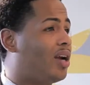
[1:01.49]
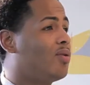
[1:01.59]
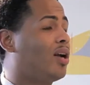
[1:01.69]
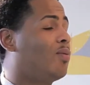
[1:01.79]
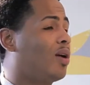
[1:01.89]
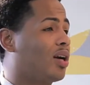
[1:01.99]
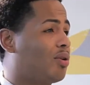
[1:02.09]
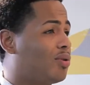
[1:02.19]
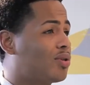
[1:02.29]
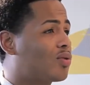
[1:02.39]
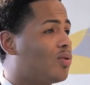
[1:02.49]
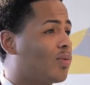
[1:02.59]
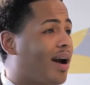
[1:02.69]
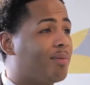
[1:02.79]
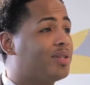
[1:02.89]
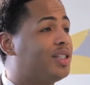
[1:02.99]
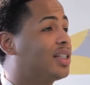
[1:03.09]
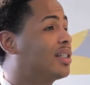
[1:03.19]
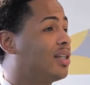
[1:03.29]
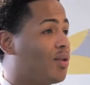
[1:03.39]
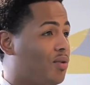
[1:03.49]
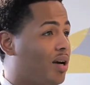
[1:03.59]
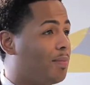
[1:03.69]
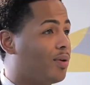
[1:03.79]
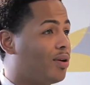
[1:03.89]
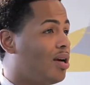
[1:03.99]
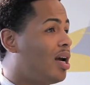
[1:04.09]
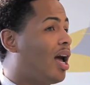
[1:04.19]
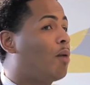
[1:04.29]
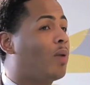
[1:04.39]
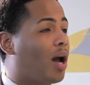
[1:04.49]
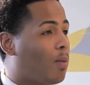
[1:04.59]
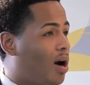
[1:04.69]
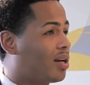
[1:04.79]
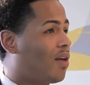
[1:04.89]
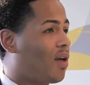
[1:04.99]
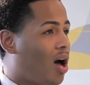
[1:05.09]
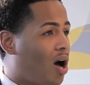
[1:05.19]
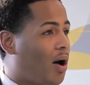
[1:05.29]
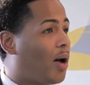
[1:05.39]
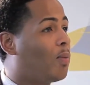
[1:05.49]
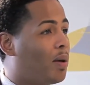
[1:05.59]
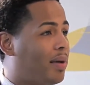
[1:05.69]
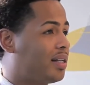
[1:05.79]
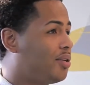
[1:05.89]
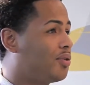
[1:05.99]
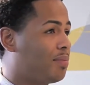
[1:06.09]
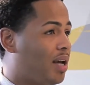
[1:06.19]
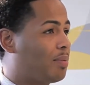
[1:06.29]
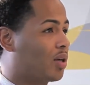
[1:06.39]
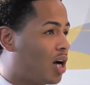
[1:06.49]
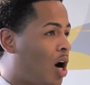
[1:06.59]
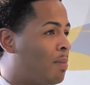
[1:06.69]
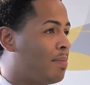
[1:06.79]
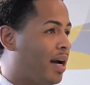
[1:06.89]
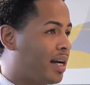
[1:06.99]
knew I didn't want to go to a school where I was just another number. When I walk down the hall, I want my teacher to be able to call me by